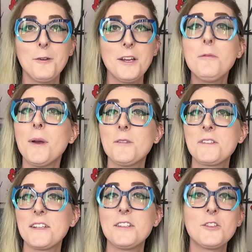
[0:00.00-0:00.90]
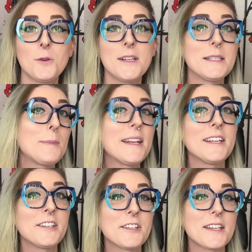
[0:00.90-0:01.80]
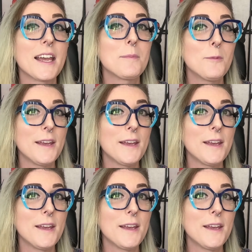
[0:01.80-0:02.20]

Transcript: Who do you most enjoy spending your time